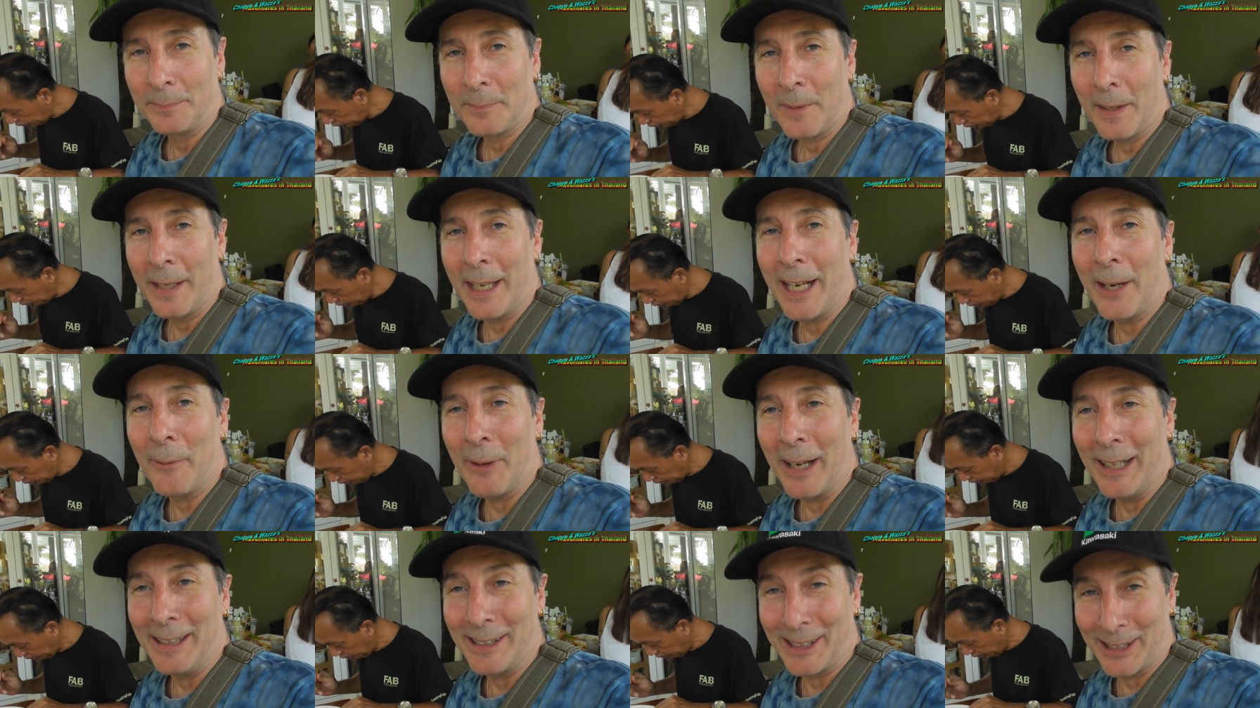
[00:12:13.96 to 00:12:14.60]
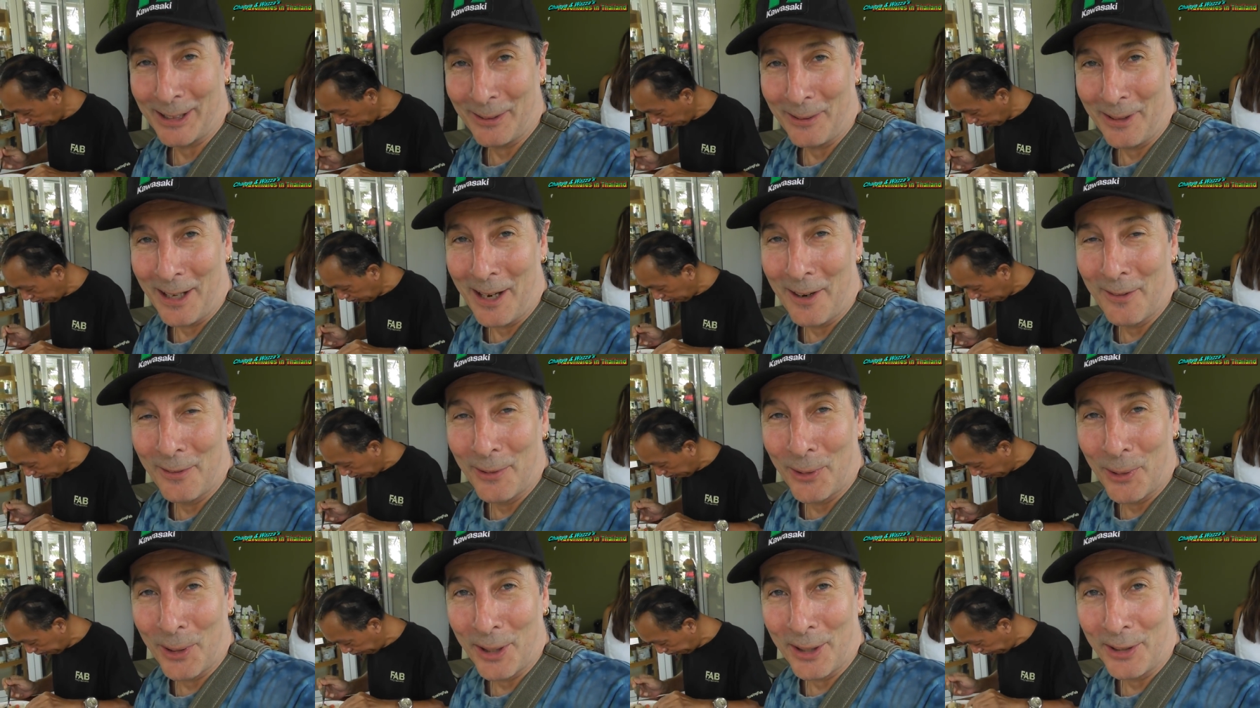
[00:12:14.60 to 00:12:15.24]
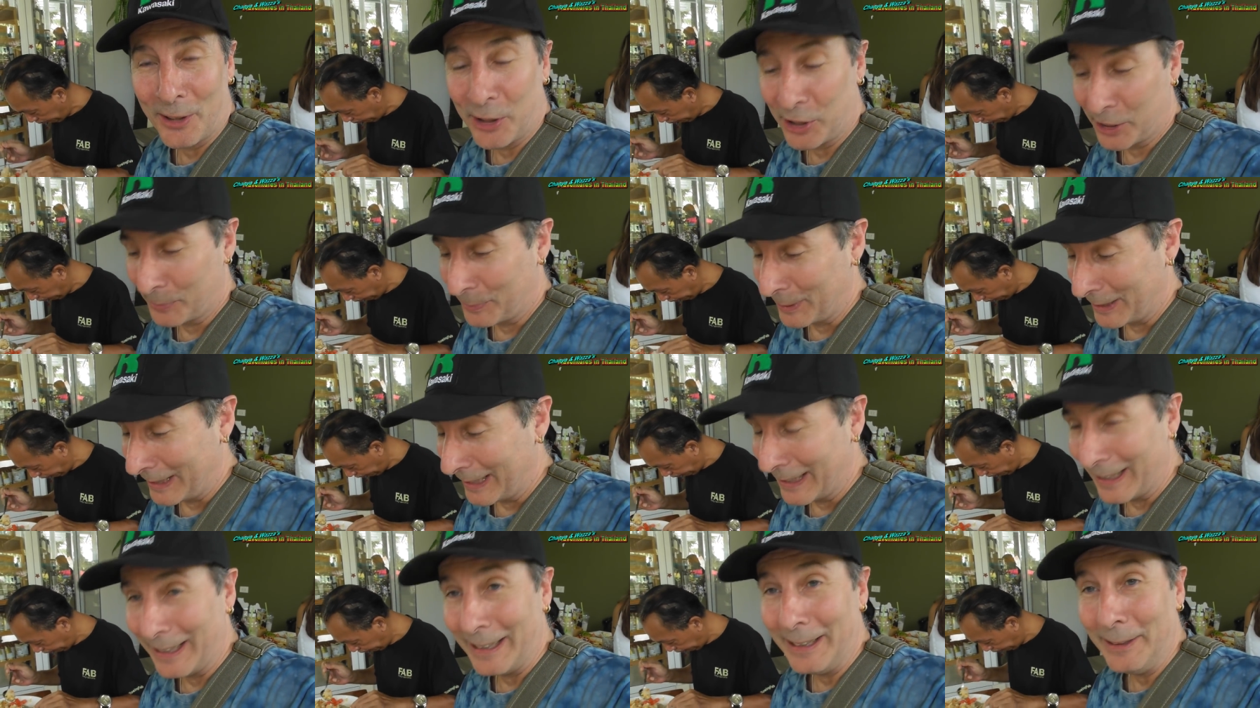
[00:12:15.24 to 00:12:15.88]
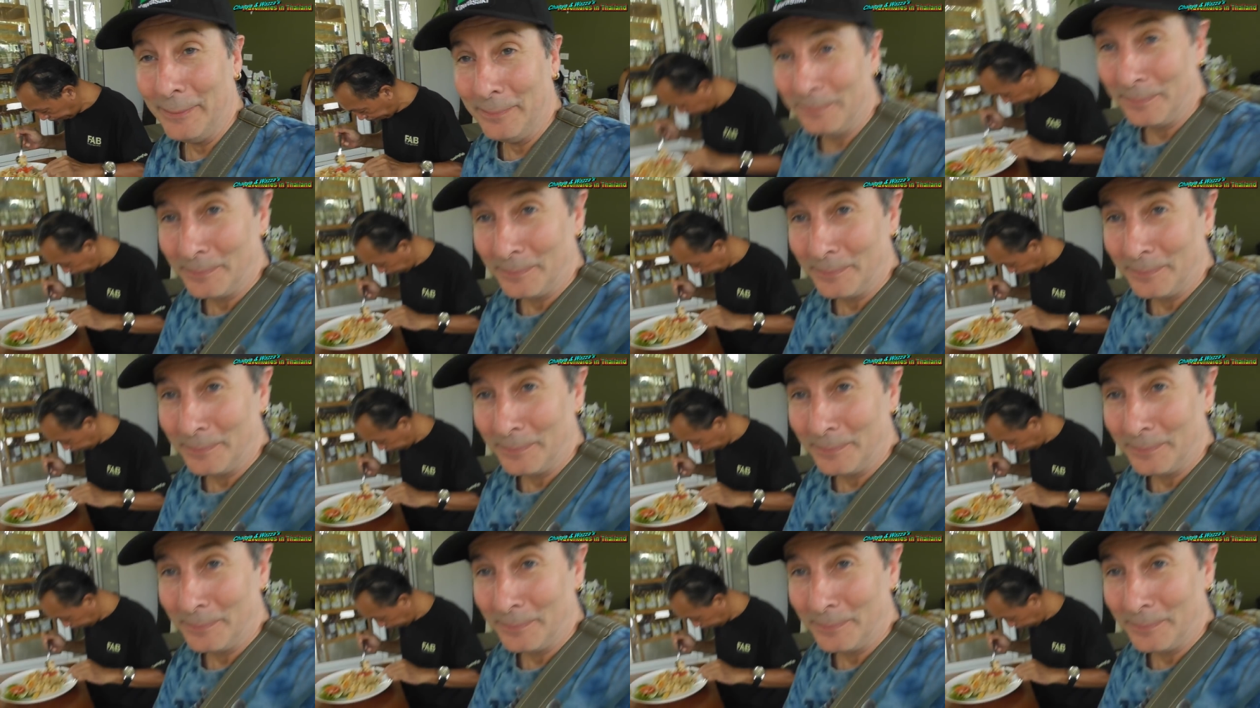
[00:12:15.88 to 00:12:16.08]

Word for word: Anyway, so I've ordered the spaghetti.